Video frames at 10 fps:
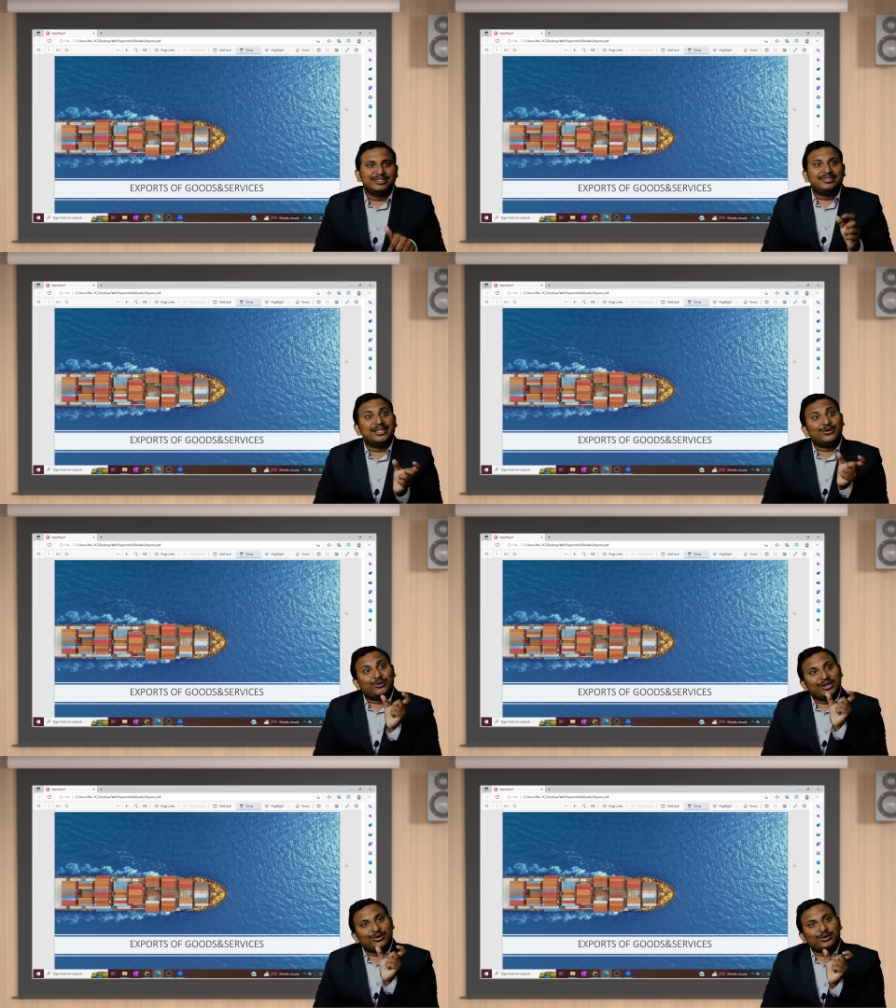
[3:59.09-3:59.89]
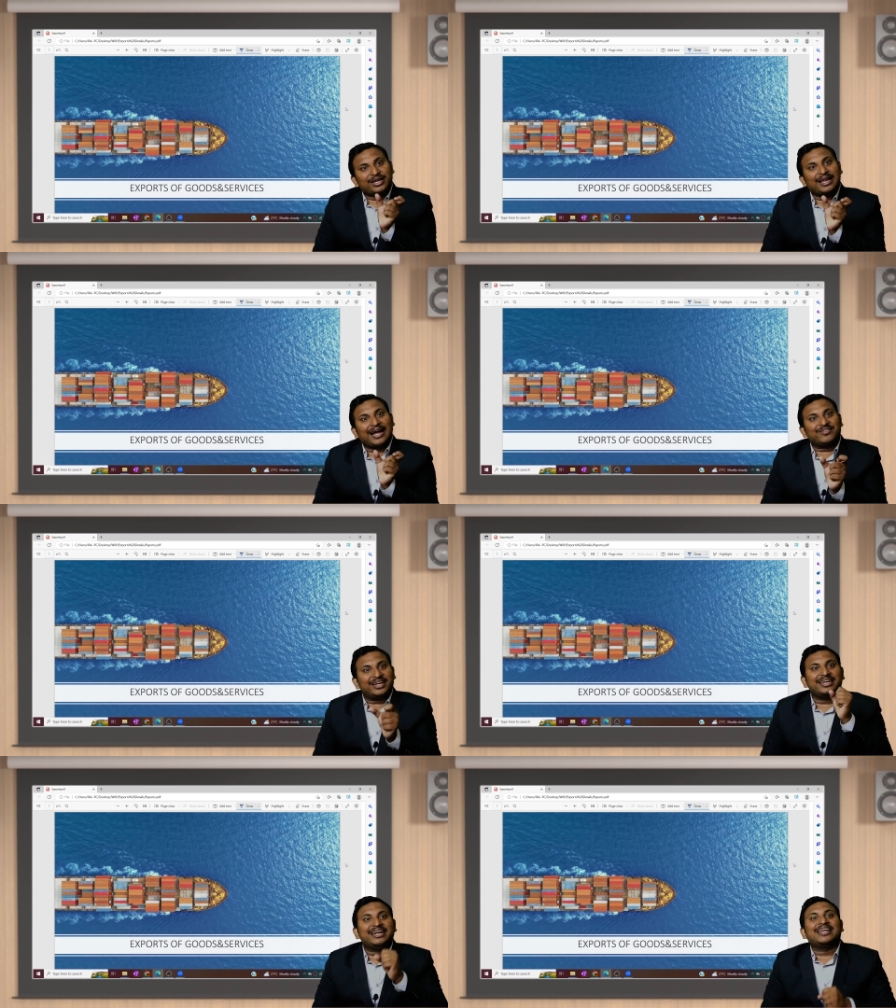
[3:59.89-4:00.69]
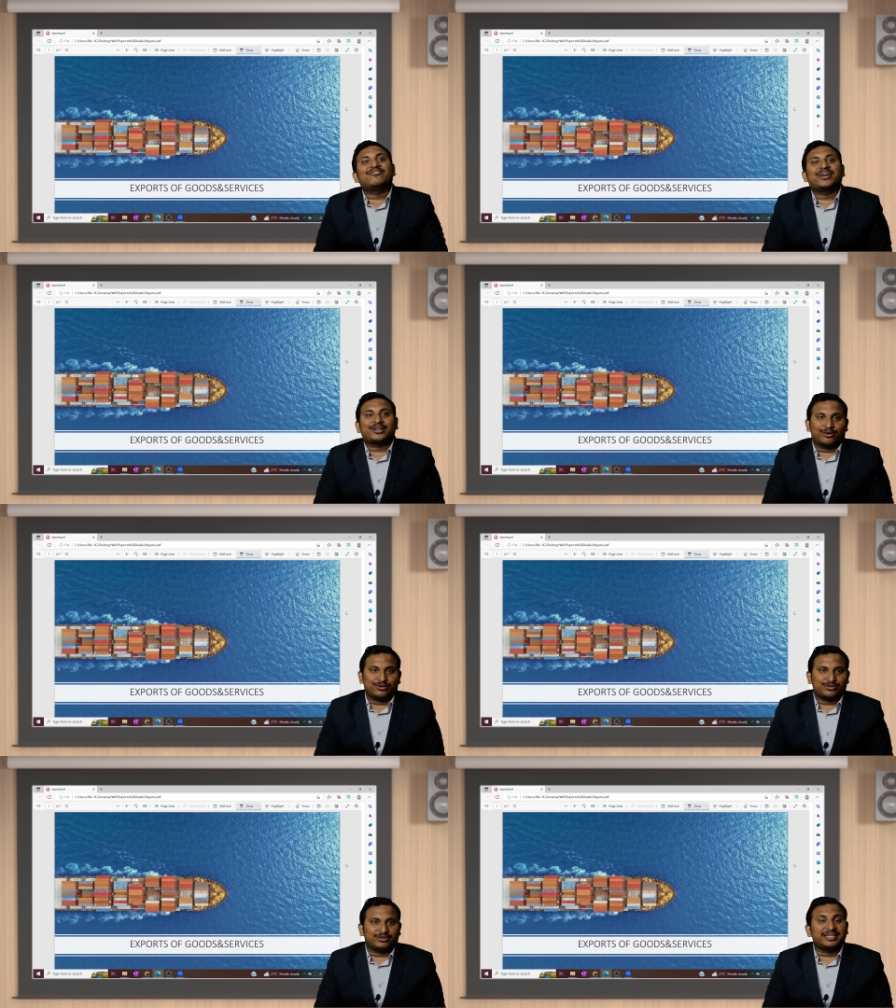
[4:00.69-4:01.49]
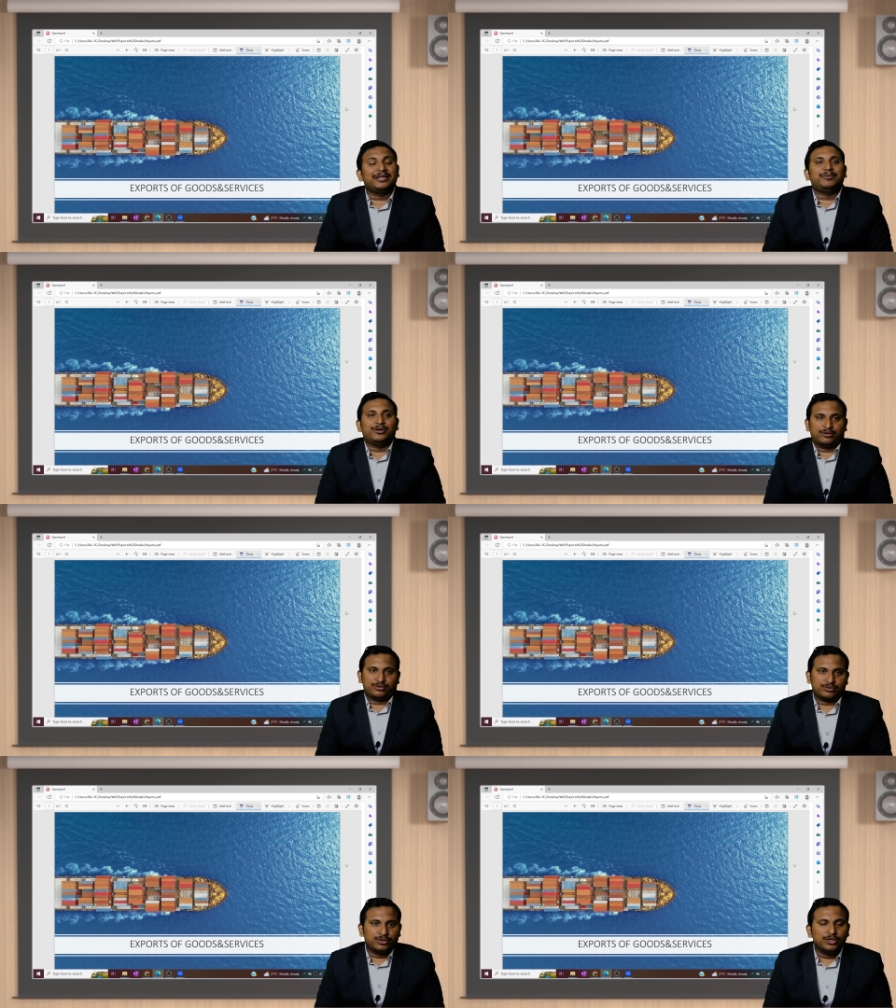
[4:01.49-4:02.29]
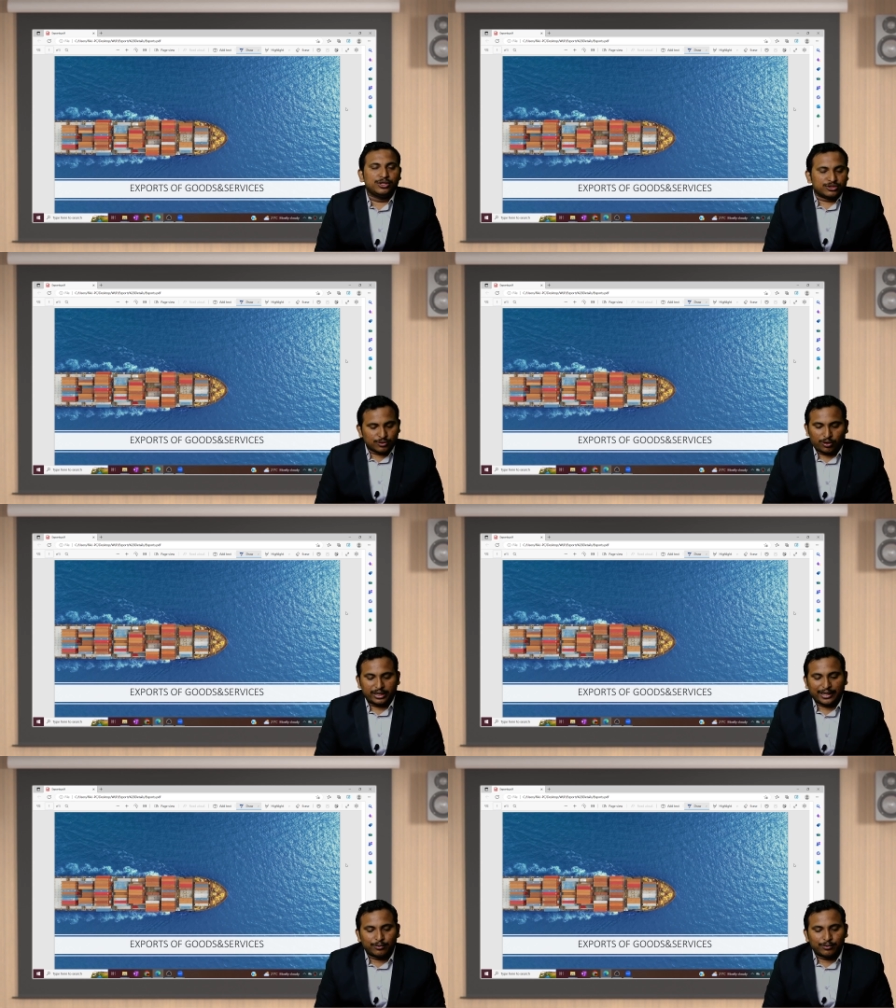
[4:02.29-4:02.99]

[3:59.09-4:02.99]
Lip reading: Then only you can have that net effect also, 3B also. So what I would